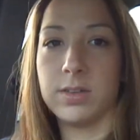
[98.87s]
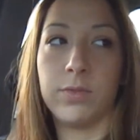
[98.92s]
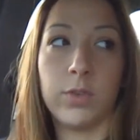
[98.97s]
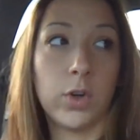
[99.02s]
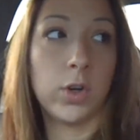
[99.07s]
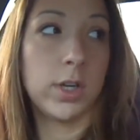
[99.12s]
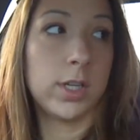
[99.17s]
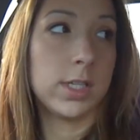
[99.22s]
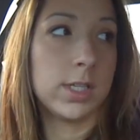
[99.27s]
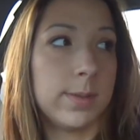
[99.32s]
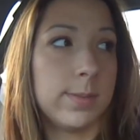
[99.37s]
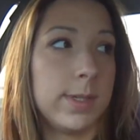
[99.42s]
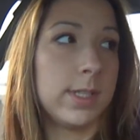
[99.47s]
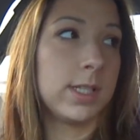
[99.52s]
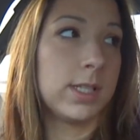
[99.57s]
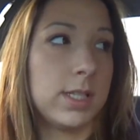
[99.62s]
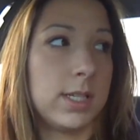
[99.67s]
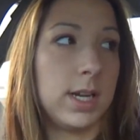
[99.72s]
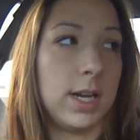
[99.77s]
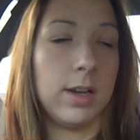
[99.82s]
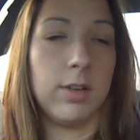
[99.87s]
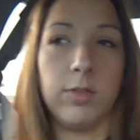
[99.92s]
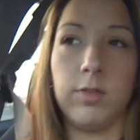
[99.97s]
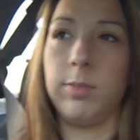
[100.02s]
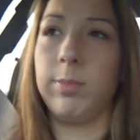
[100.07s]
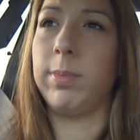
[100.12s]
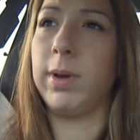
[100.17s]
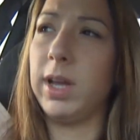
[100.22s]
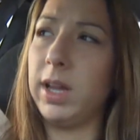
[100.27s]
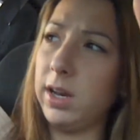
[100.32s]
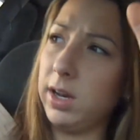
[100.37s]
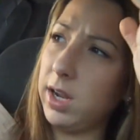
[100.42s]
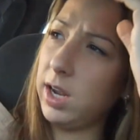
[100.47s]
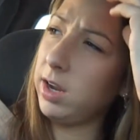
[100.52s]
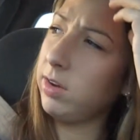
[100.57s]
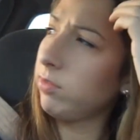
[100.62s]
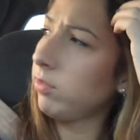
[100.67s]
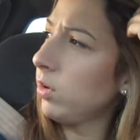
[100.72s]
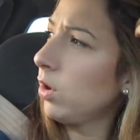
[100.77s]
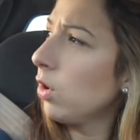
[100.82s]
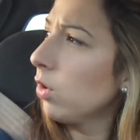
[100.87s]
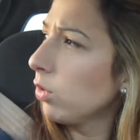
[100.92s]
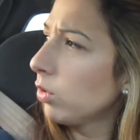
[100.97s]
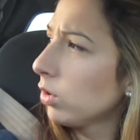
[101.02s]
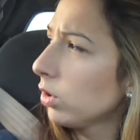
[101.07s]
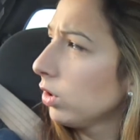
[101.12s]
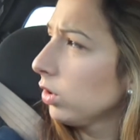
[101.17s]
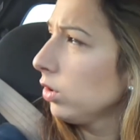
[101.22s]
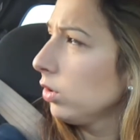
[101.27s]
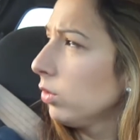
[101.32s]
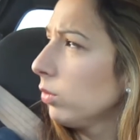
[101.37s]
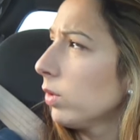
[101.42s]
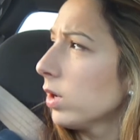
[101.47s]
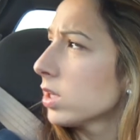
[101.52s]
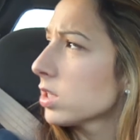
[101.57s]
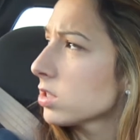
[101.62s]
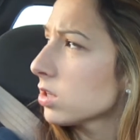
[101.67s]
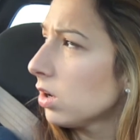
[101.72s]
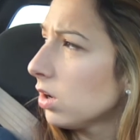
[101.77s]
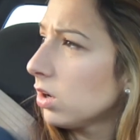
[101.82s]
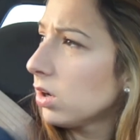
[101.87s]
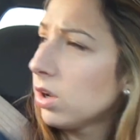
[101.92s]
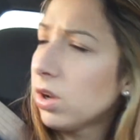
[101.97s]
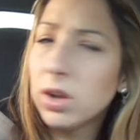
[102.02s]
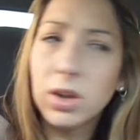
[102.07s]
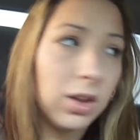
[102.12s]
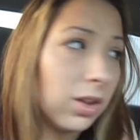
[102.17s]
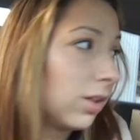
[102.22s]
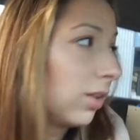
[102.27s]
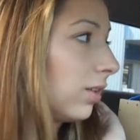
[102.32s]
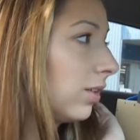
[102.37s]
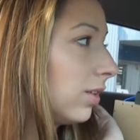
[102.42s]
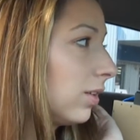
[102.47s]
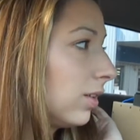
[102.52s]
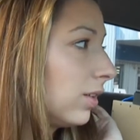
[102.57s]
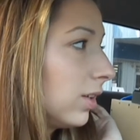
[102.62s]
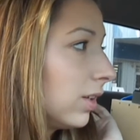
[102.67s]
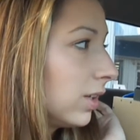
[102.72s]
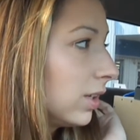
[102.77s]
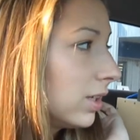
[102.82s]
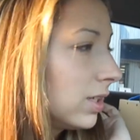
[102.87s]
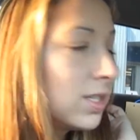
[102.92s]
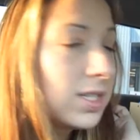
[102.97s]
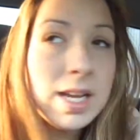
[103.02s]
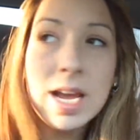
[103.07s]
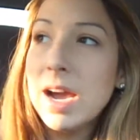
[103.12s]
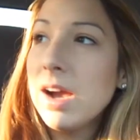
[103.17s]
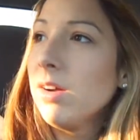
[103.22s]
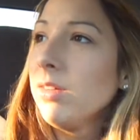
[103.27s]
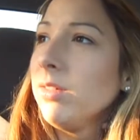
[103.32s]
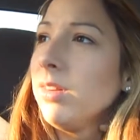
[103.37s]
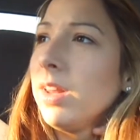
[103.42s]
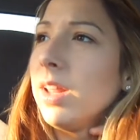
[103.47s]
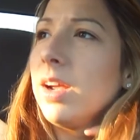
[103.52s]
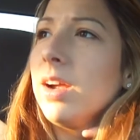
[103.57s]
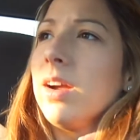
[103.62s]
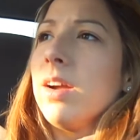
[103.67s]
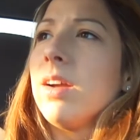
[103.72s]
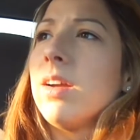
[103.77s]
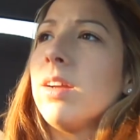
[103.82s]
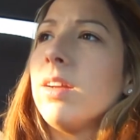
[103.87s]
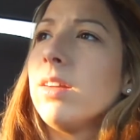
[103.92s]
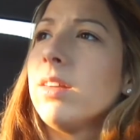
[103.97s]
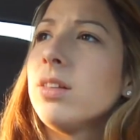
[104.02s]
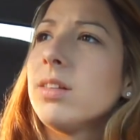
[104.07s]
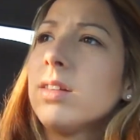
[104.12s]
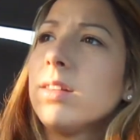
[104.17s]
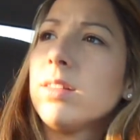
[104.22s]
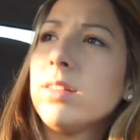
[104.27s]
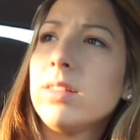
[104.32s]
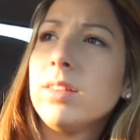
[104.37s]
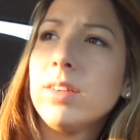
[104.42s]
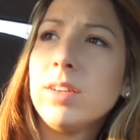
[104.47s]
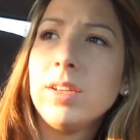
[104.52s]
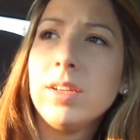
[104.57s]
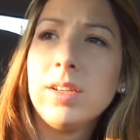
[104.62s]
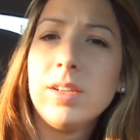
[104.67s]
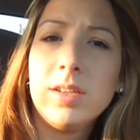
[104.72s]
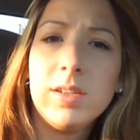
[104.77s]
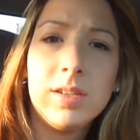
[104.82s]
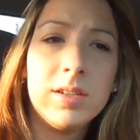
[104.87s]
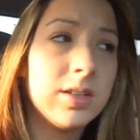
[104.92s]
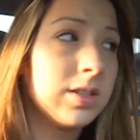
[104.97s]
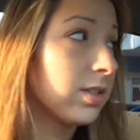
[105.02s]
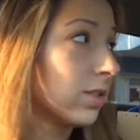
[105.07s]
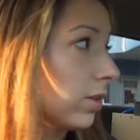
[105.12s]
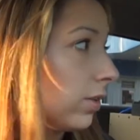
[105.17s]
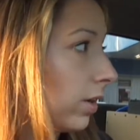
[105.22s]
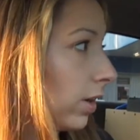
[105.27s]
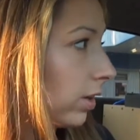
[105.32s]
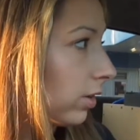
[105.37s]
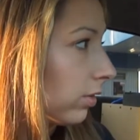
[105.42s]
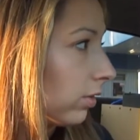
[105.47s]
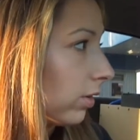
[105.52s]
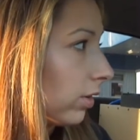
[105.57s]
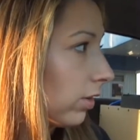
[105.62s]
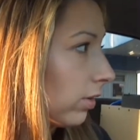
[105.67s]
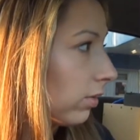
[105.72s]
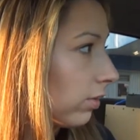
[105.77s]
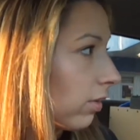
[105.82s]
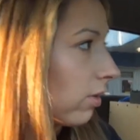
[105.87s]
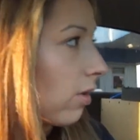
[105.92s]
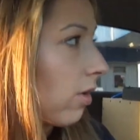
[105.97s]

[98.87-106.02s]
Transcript: of Christmas stuff, but I have no clue what's all down there. So I don't know.